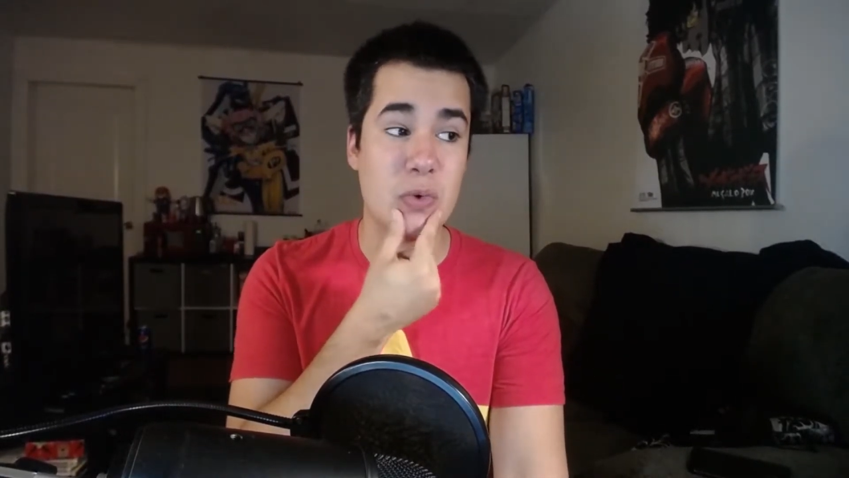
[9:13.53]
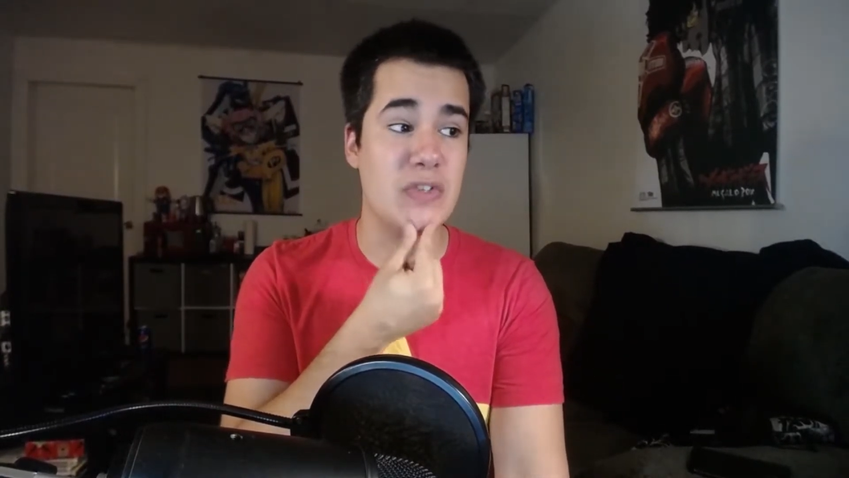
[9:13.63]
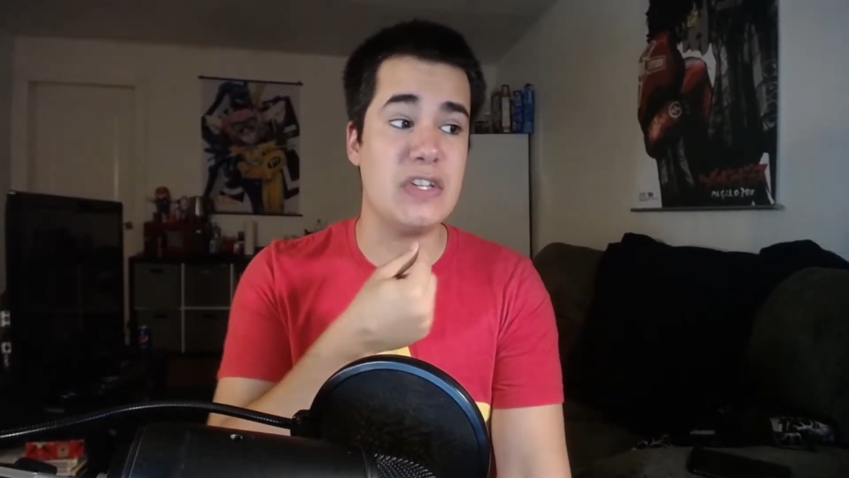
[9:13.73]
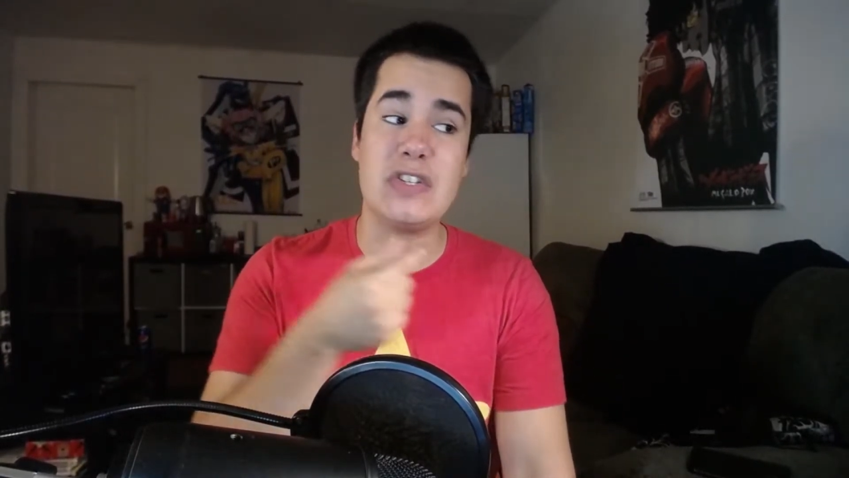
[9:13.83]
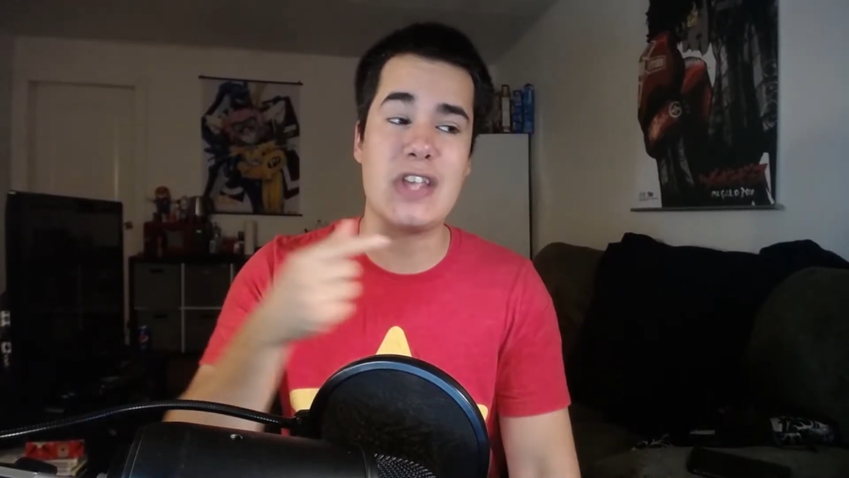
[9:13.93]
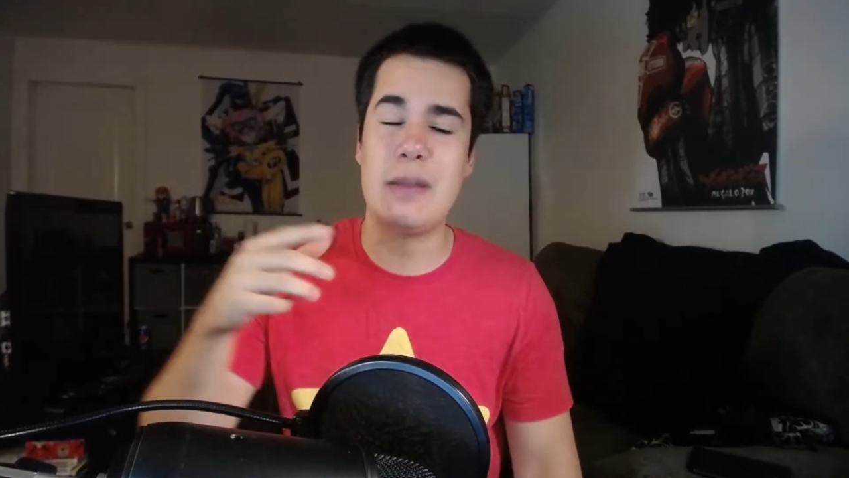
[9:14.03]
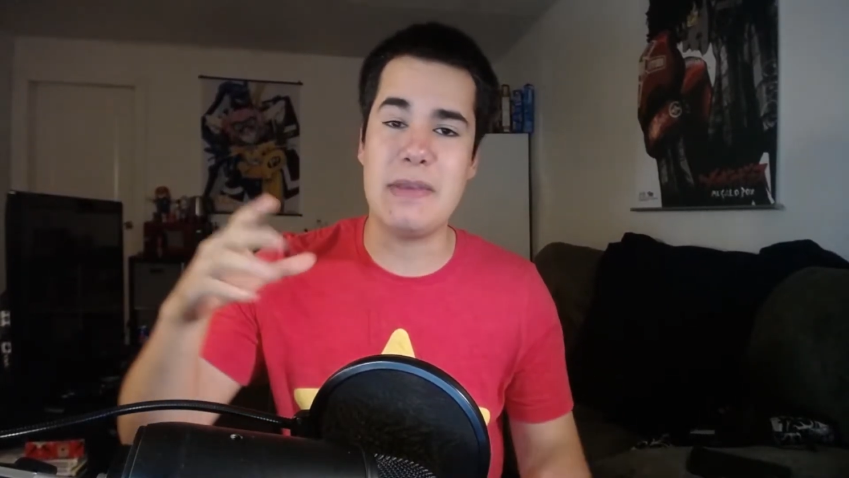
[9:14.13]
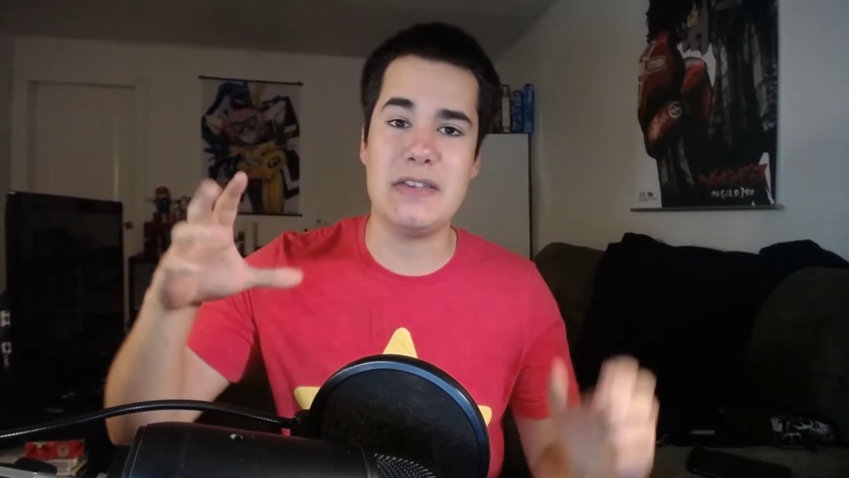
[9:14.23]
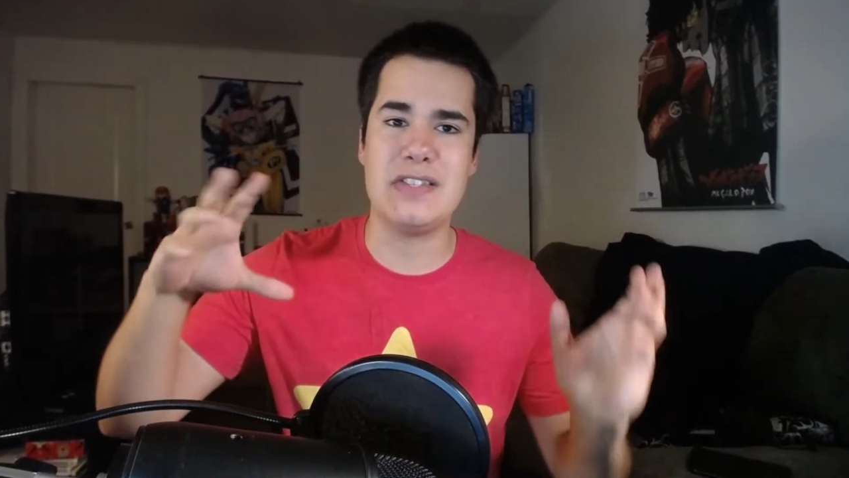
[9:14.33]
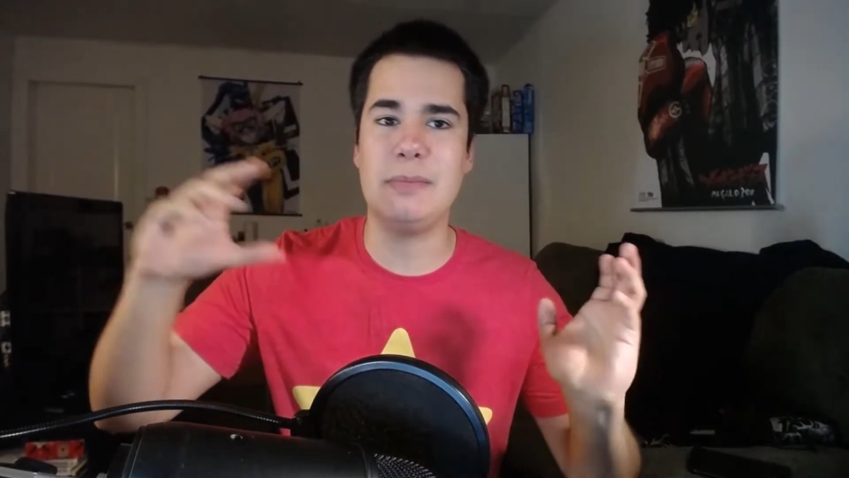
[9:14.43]
Or is it just going to
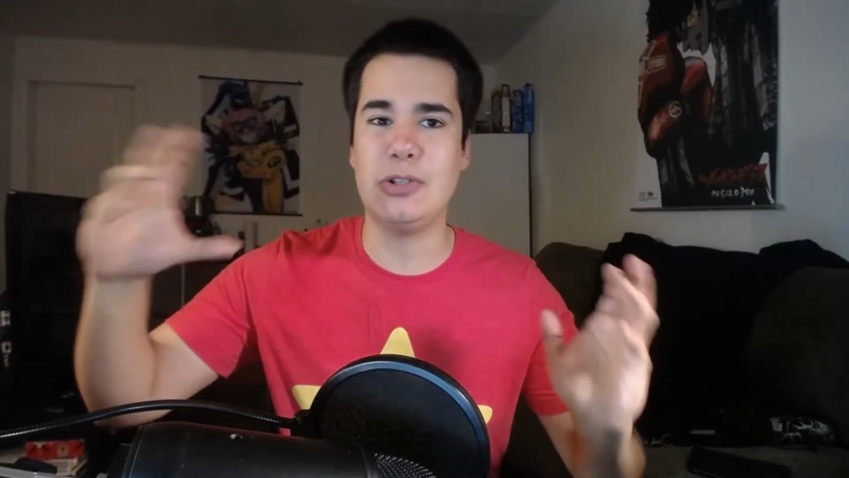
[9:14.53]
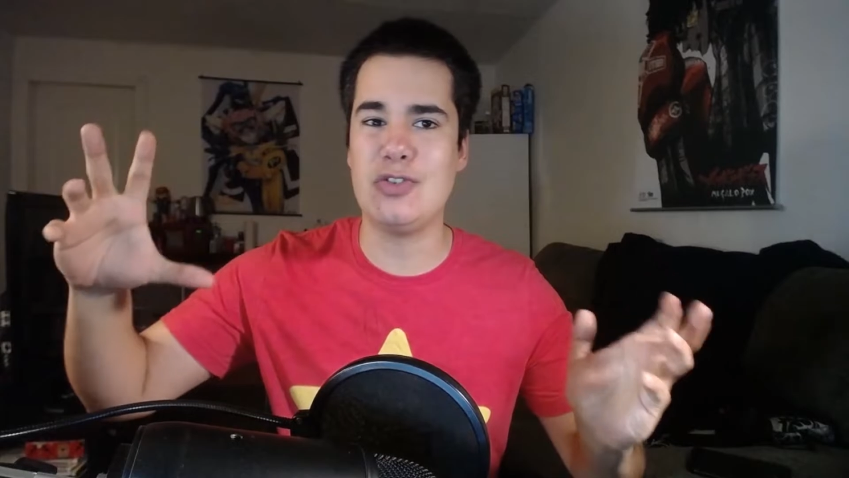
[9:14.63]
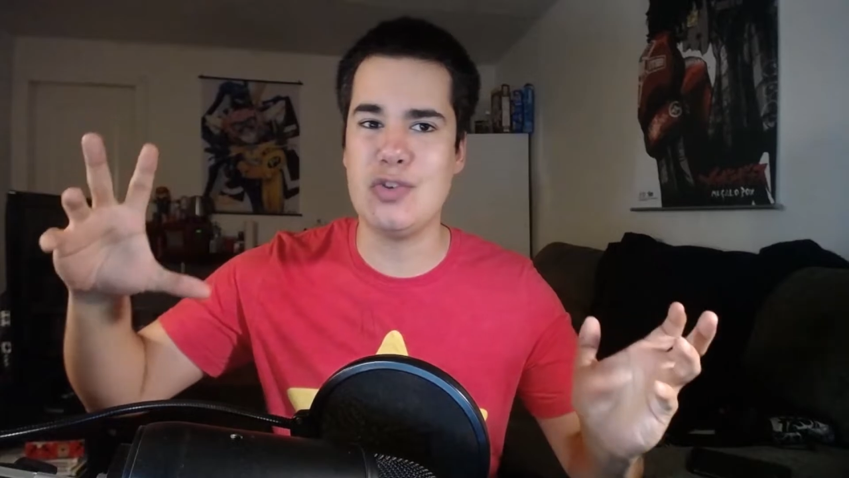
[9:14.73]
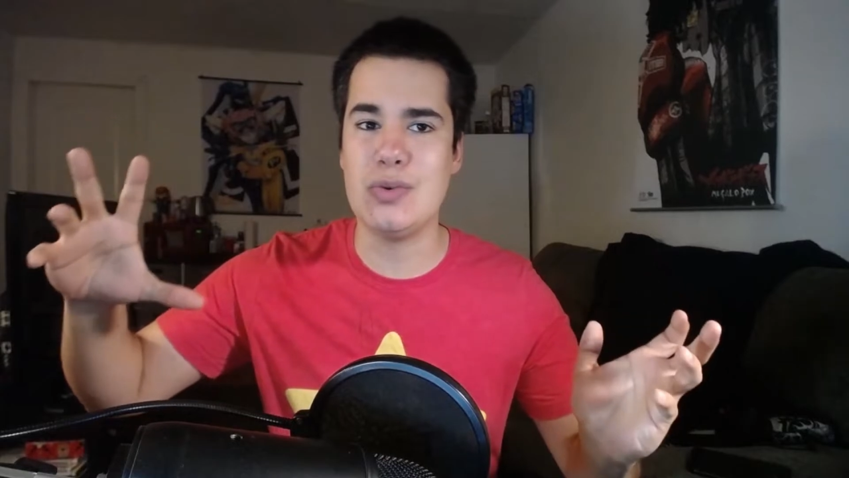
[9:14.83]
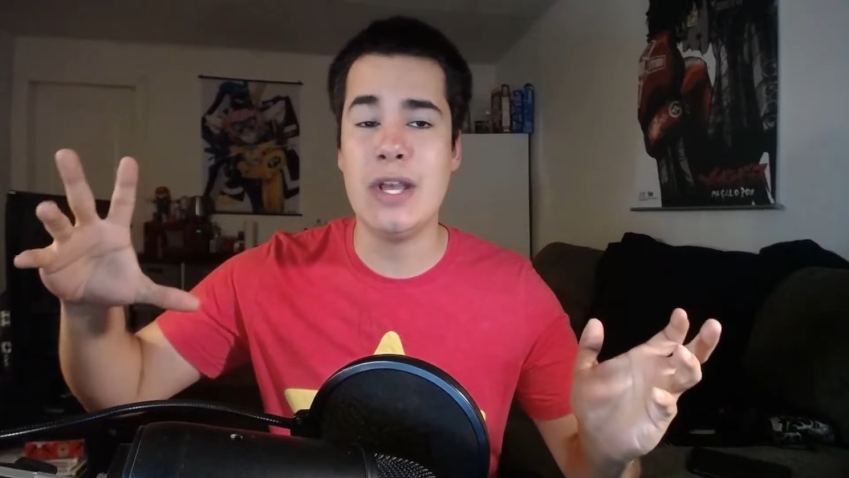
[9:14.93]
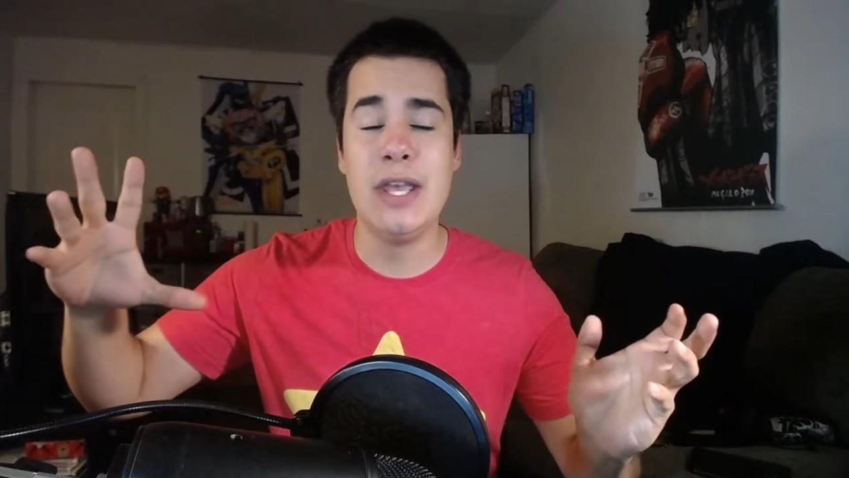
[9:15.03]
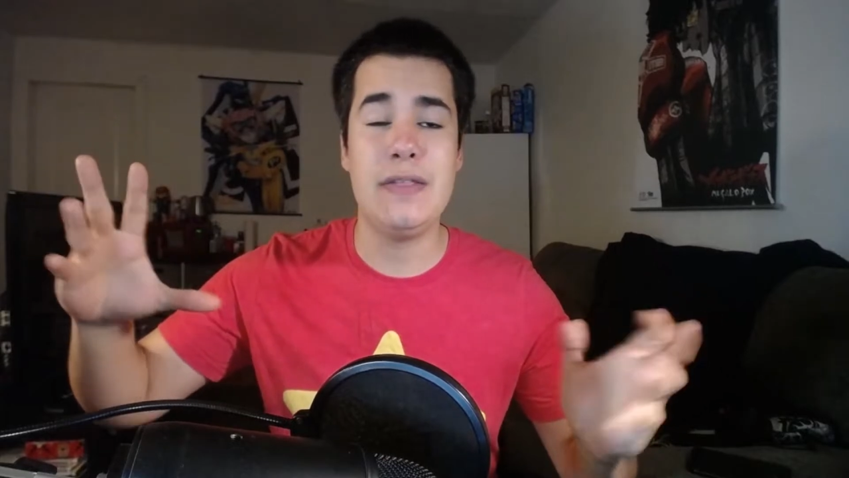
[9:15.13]
be similar to